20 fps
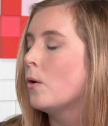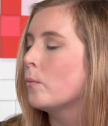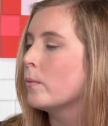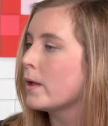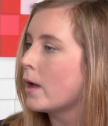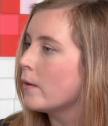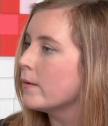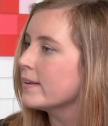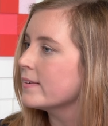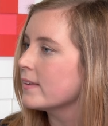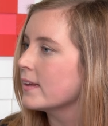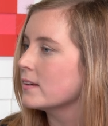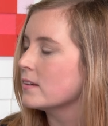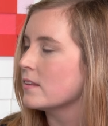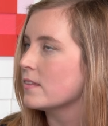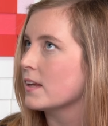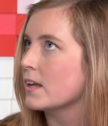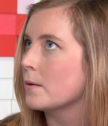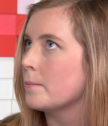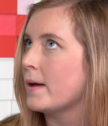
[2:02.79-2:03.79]
We always like to
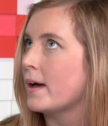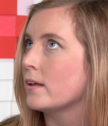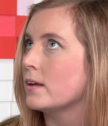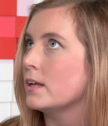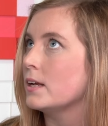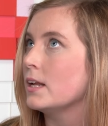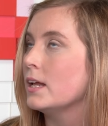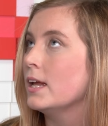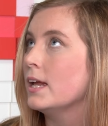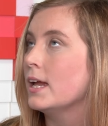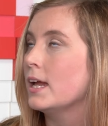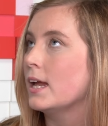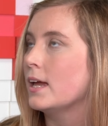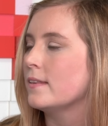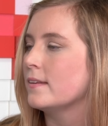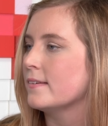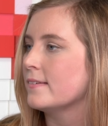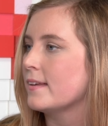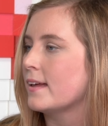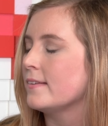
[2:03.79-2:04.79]
think about it
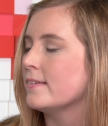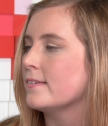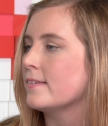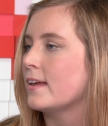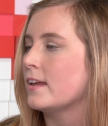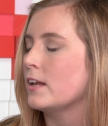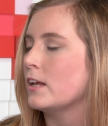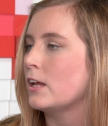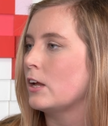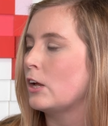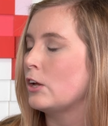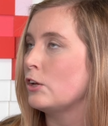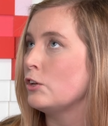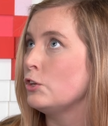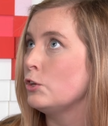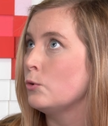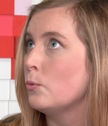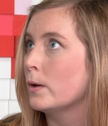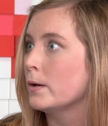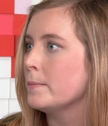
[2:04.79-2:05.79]
in the sense that
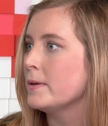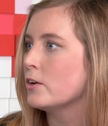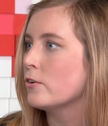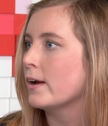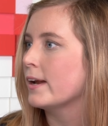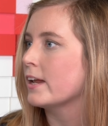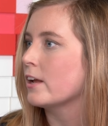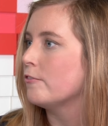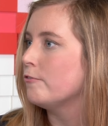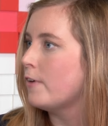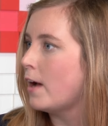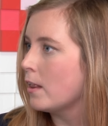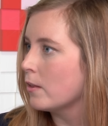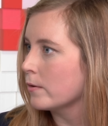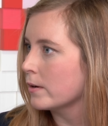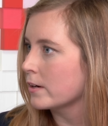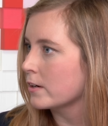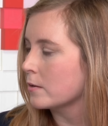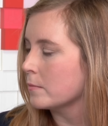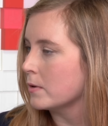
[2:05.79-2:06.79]
you want to be creating a
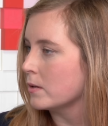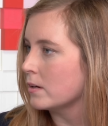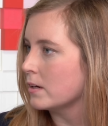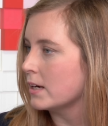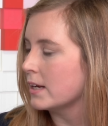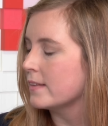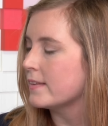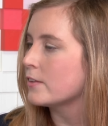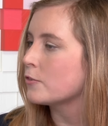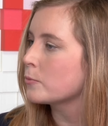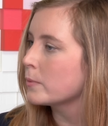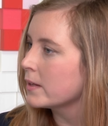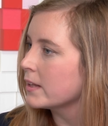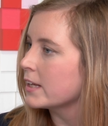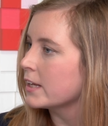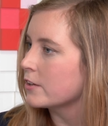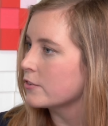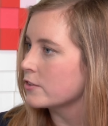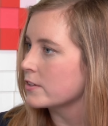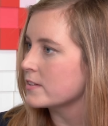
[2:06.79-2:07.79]
follower community that's
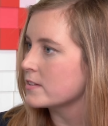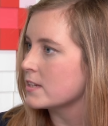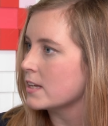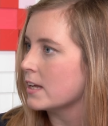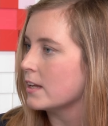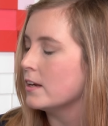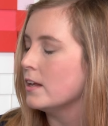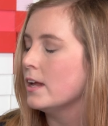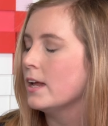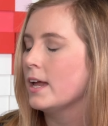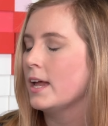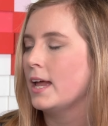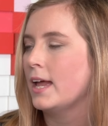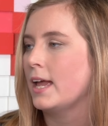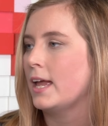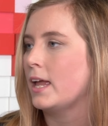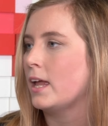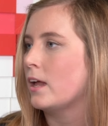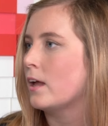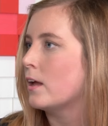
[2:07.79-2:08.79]
really interested
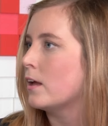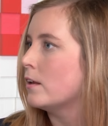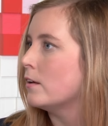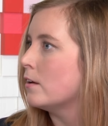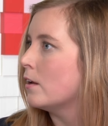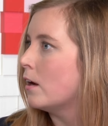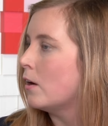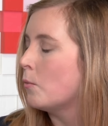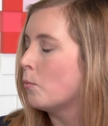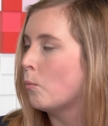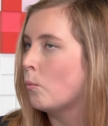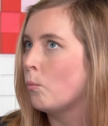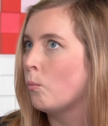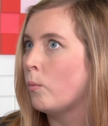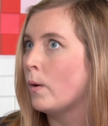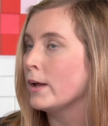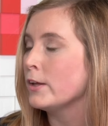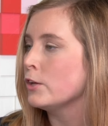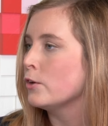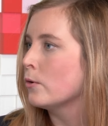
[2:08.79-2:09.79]
in
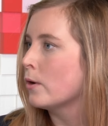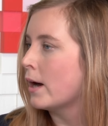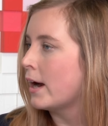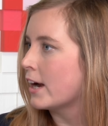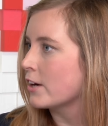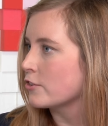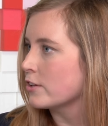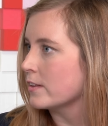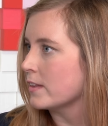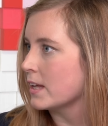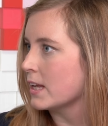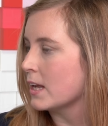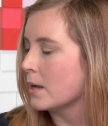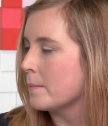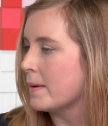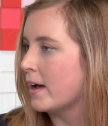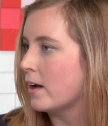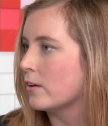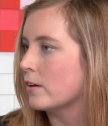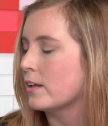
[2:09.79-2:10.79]
what you are actually thinking
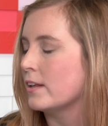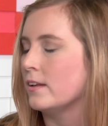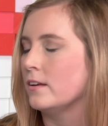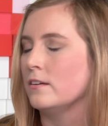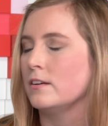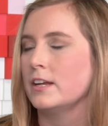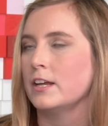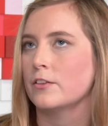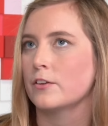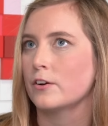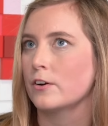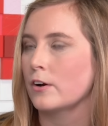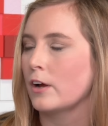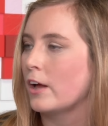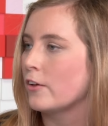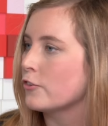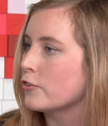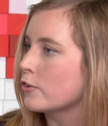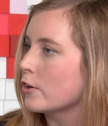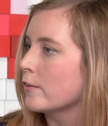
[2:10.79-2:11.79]
about in either
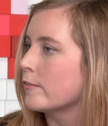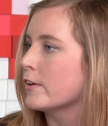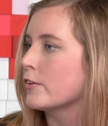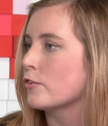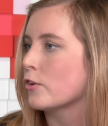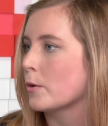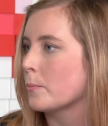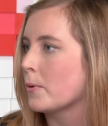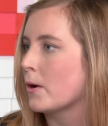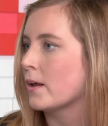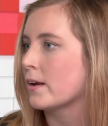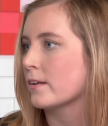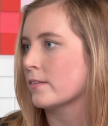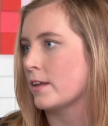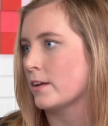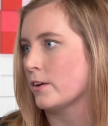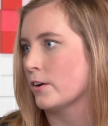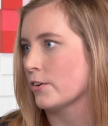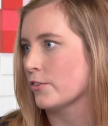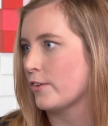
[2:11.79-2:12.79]
a service or a product
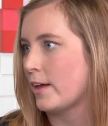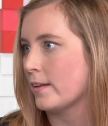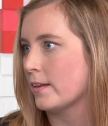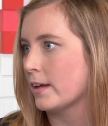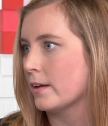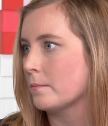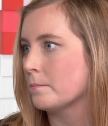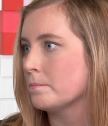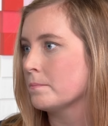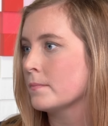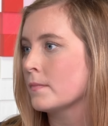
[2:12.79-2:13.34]
that you're selling.